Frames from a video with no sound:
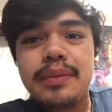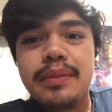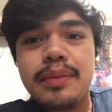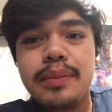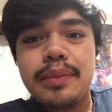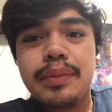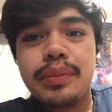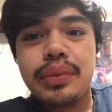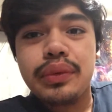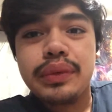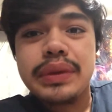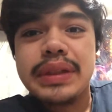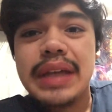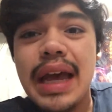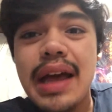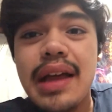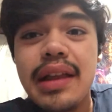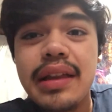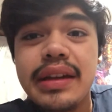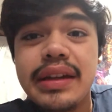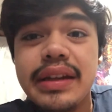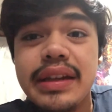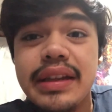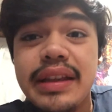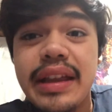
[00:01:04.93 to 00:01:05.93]

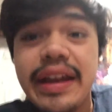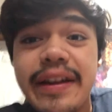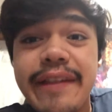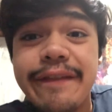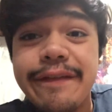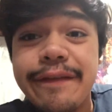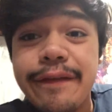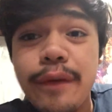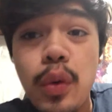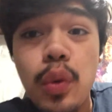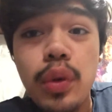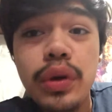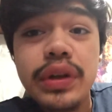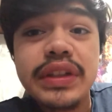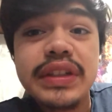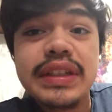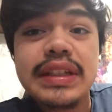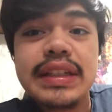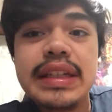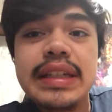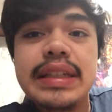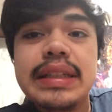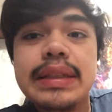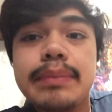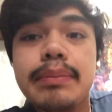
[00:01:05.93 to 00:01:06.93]
brutality, that force
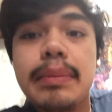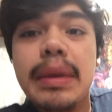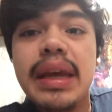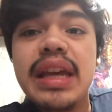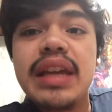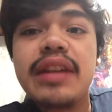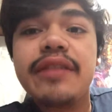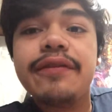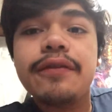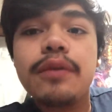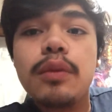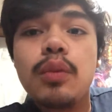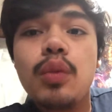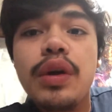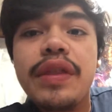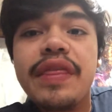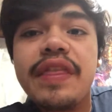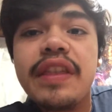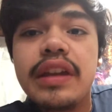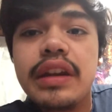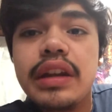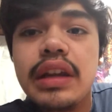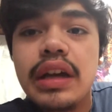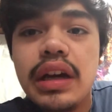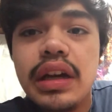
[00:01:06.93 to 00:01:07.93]
is made from
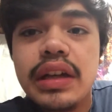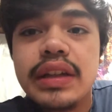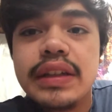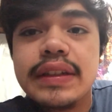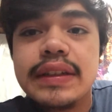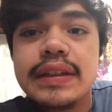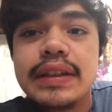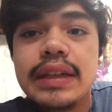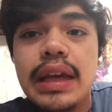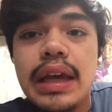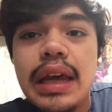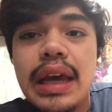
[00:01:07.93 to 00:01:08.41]
within us.